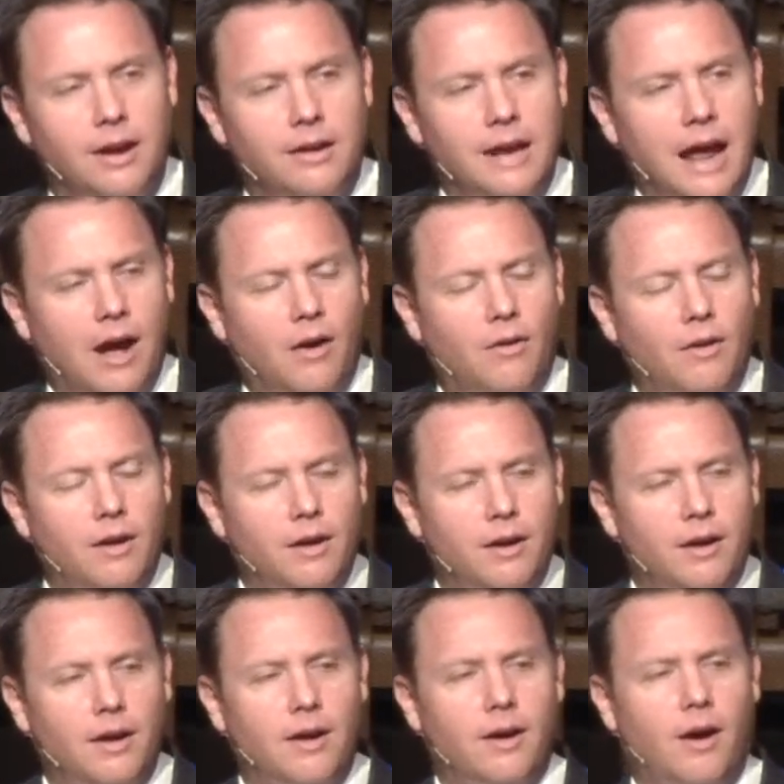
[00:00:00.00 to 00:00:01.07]
Now,
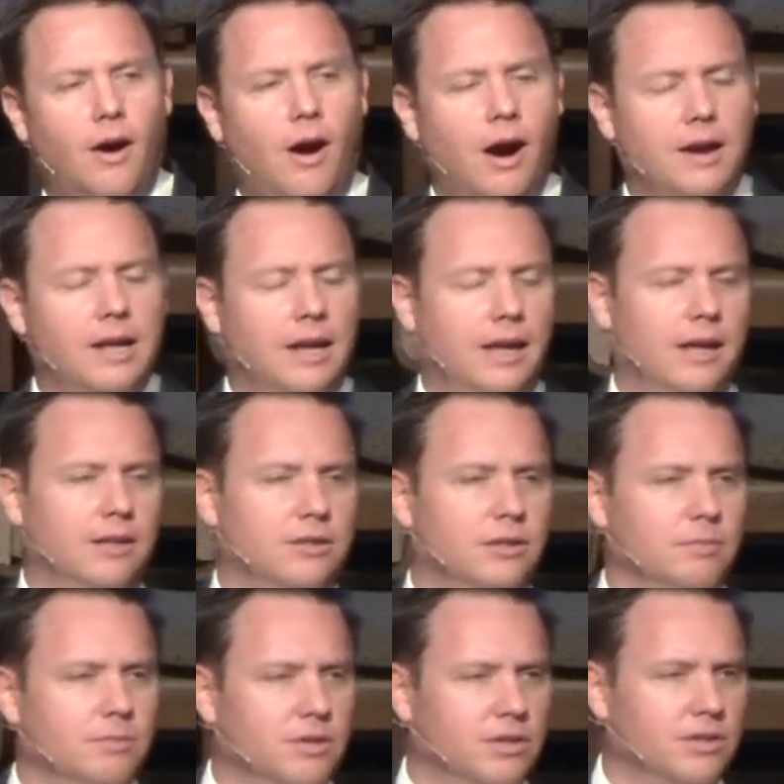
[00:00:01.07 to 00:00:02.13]

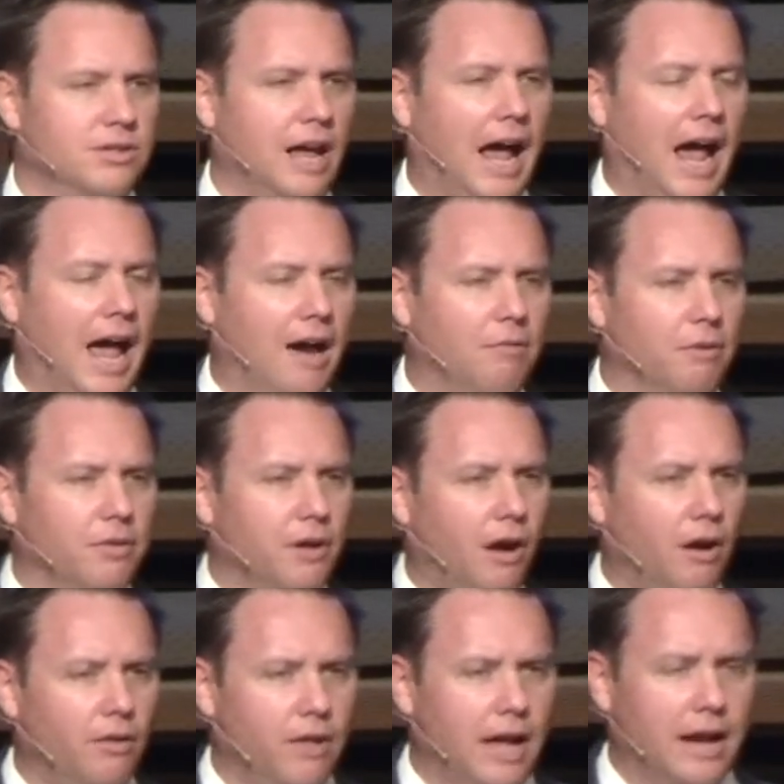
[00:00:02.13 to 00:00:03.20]
archaisms aside, with
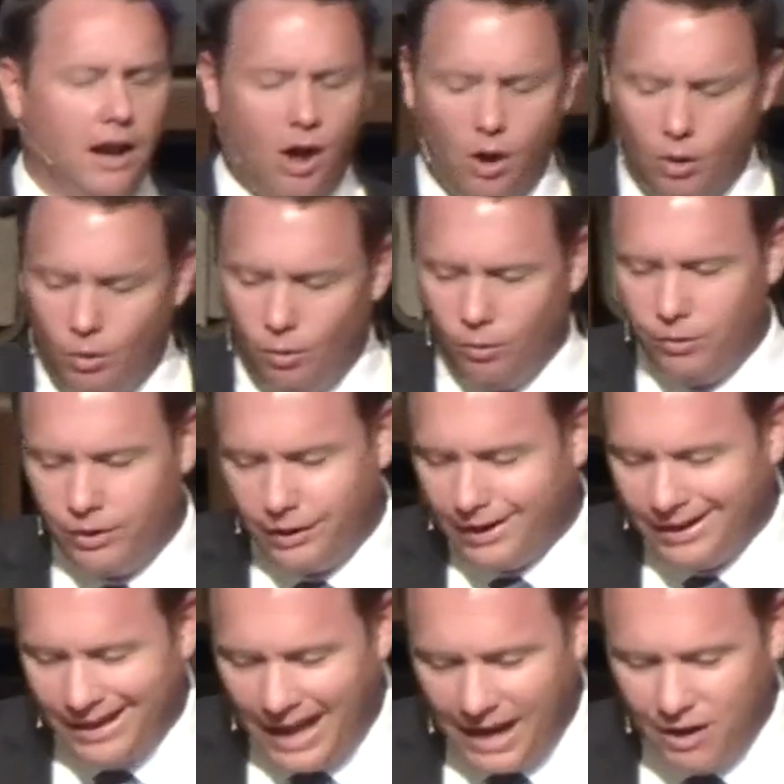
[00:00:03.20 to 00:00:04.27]
all that old
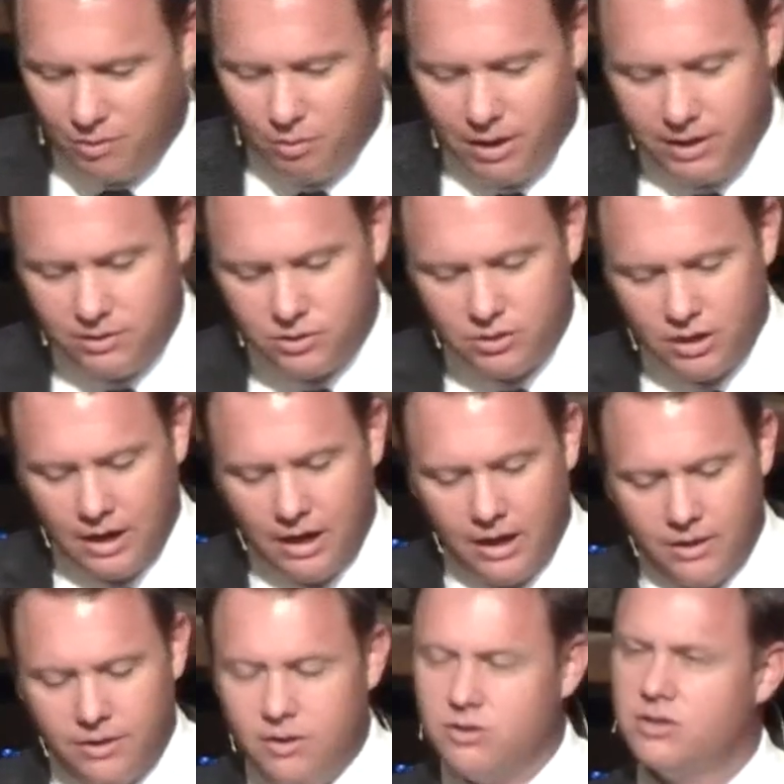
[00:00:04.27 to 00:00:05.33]
language,
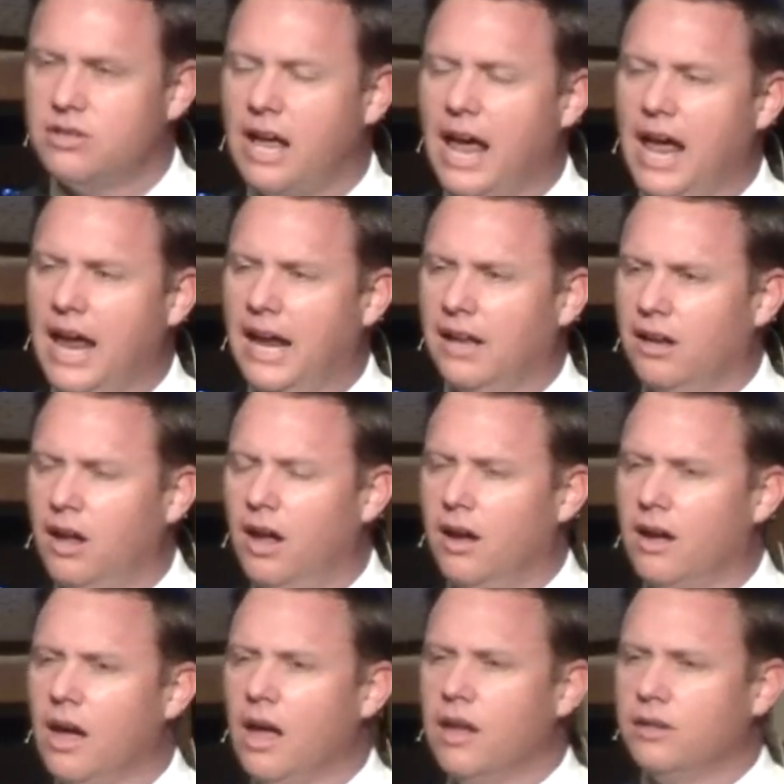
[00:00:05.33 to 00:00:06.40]
they're saying,
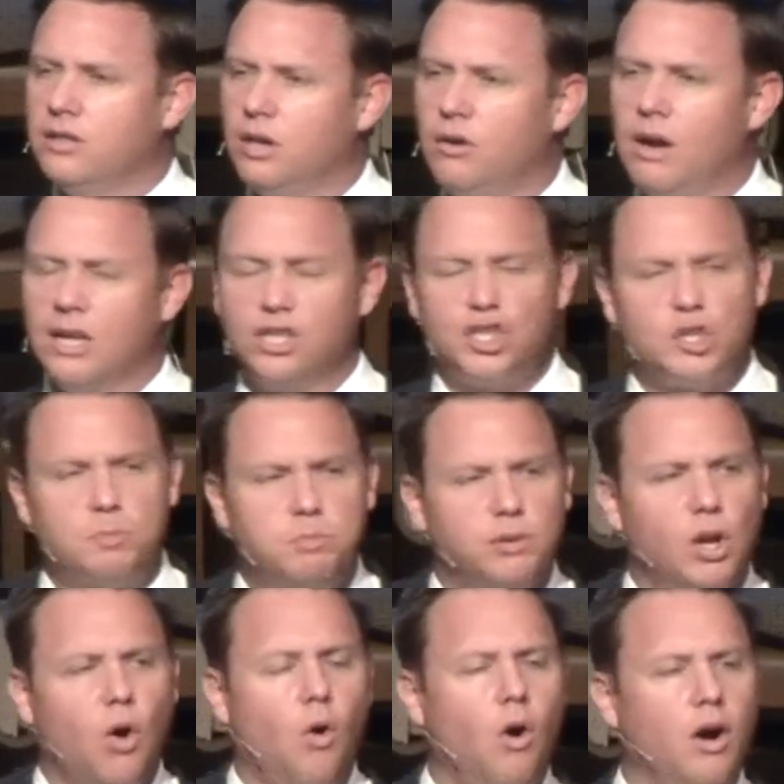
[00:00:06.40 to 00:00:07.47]
look, to
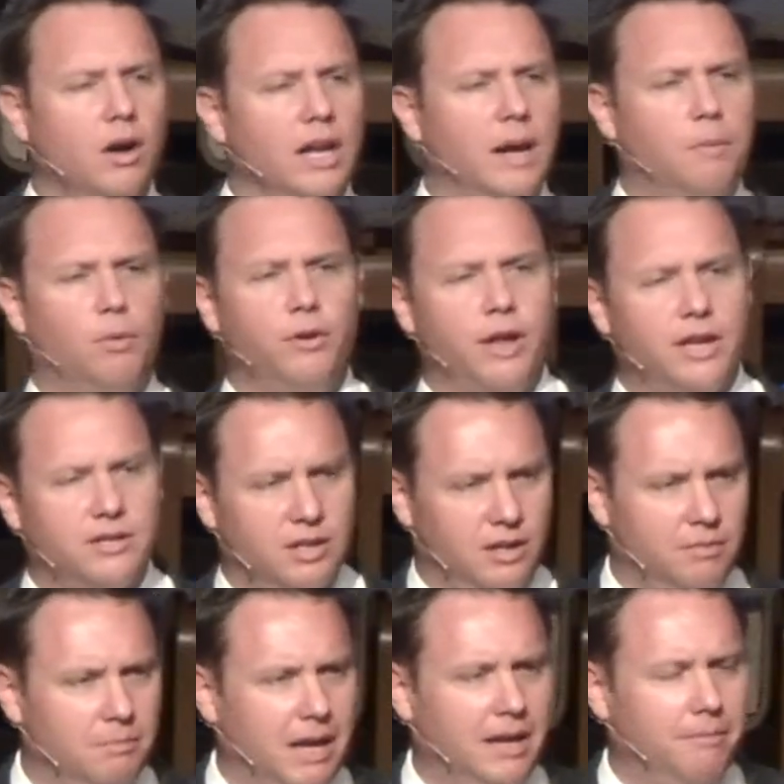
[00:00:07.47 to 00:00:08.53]
explore liberal
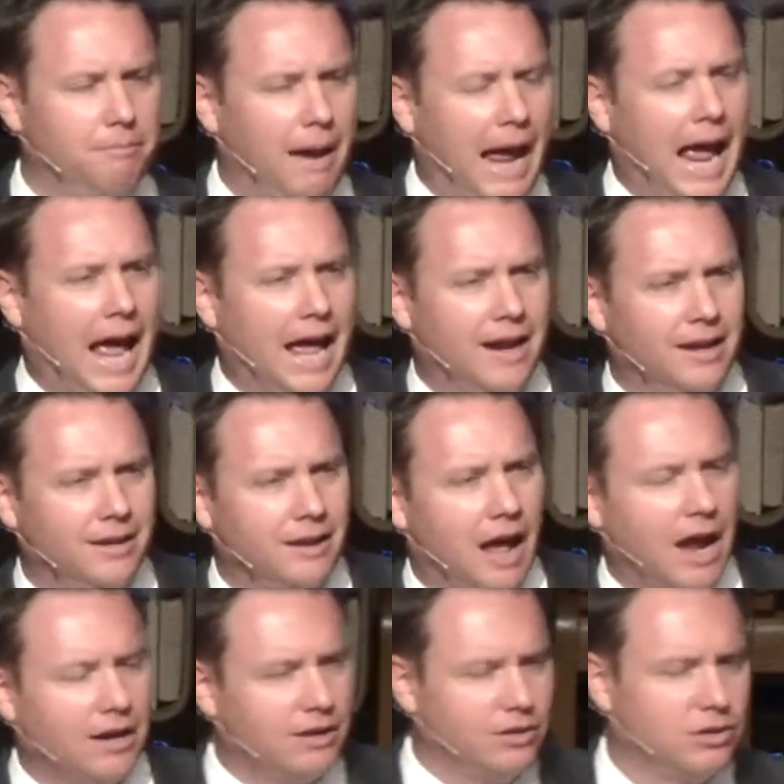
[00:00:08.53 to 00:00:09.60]
doesn't mean bad and
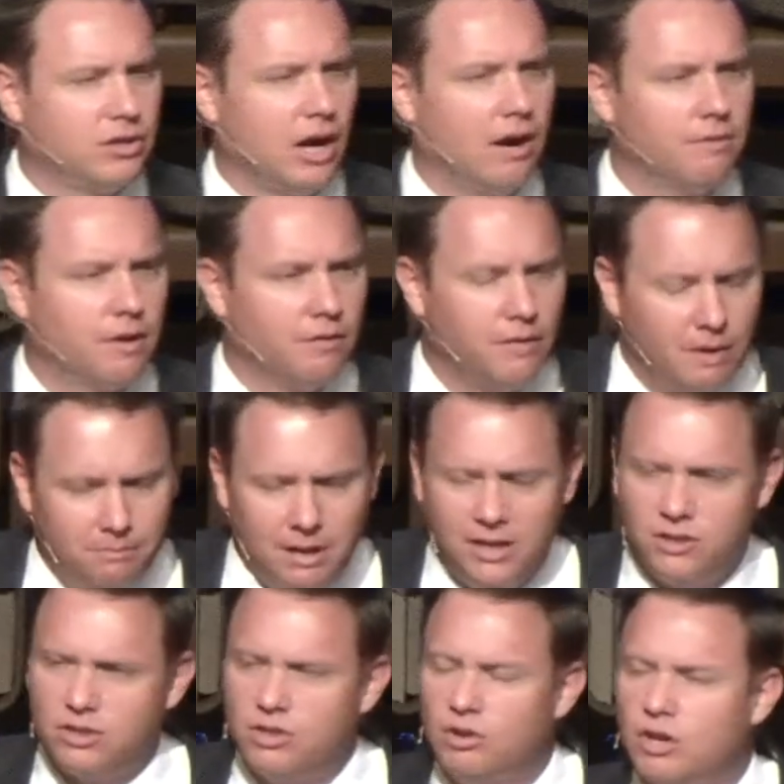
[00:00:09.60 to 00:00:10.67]
not conservative. It
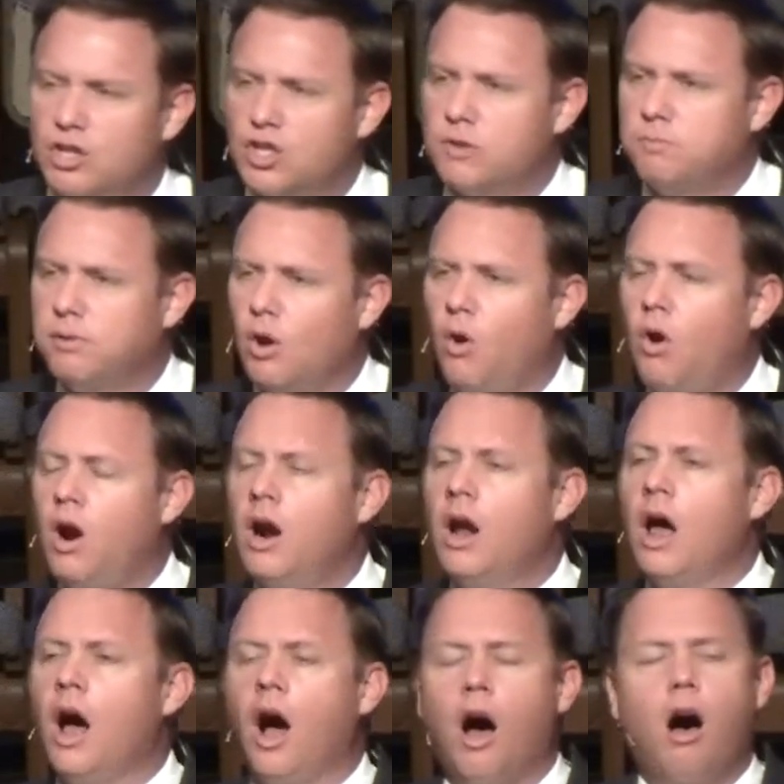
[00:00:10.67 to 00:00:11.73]
means to explore
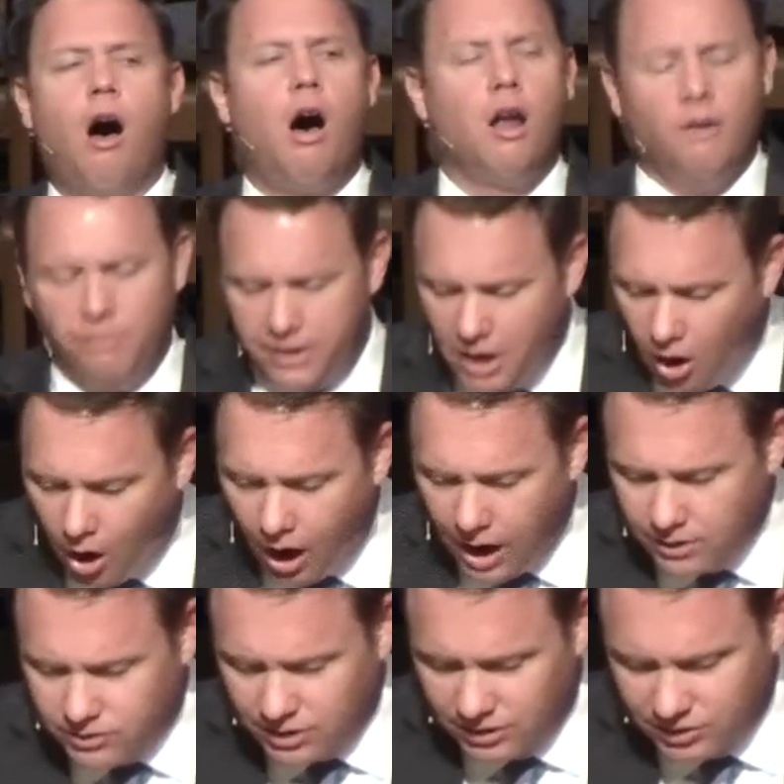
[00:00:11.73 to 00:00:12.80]
all of the
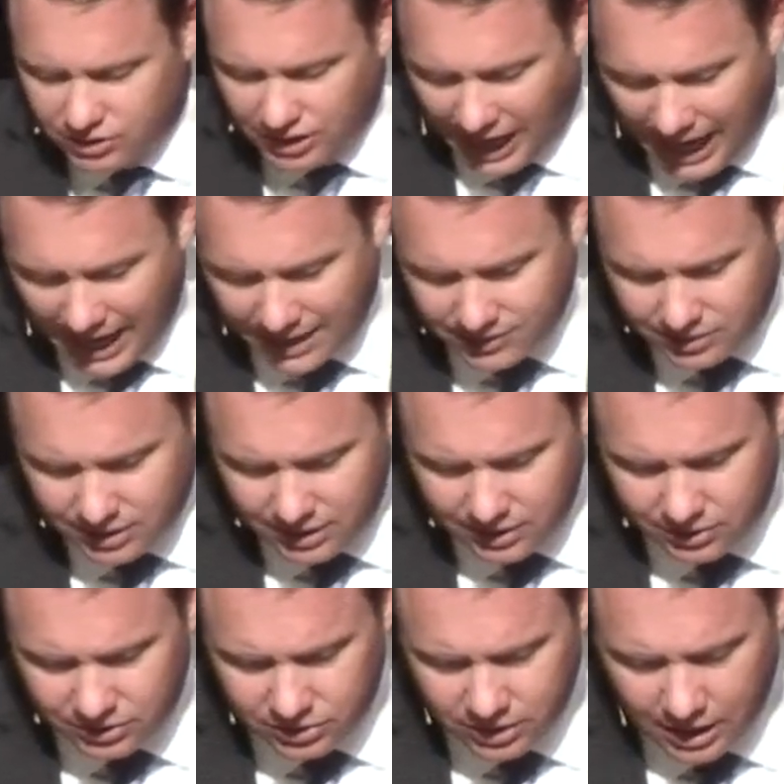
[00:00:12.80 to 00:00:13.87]
arts and
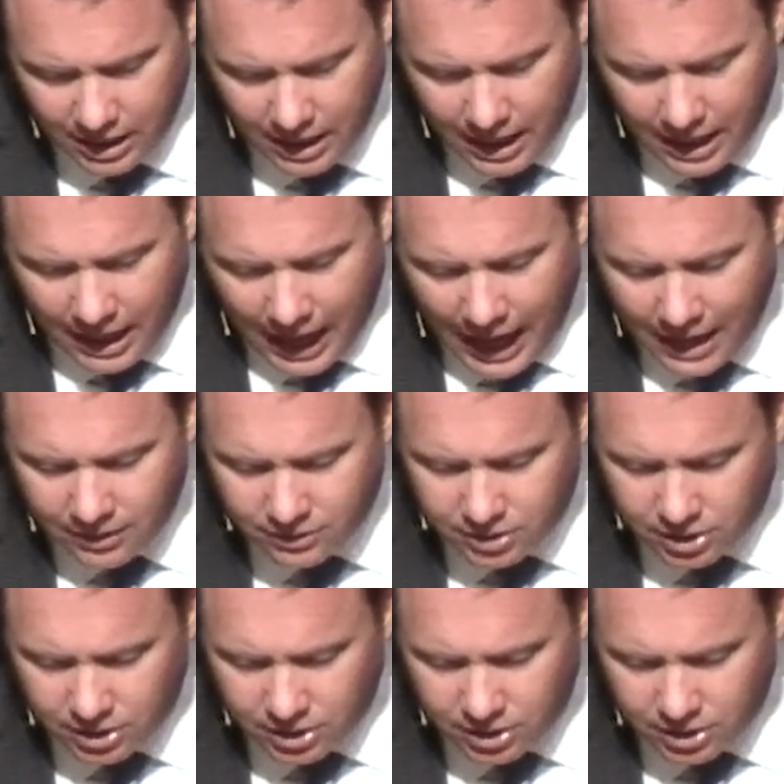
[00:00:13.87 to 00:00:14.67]
sciences and